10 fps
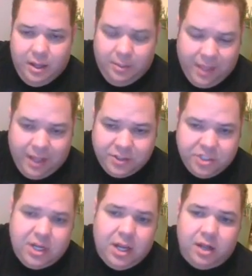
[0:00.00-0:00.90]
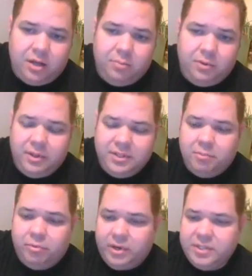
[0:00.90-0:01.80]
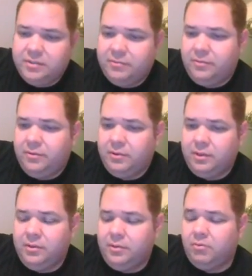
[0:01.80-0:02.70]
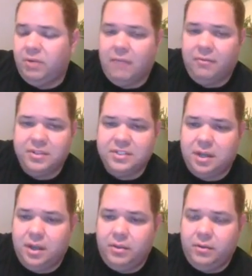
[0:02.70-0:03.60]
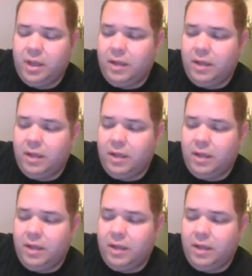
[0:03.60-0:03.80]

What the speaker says: I'm not shocked, but it's impressive. You can do graphic design.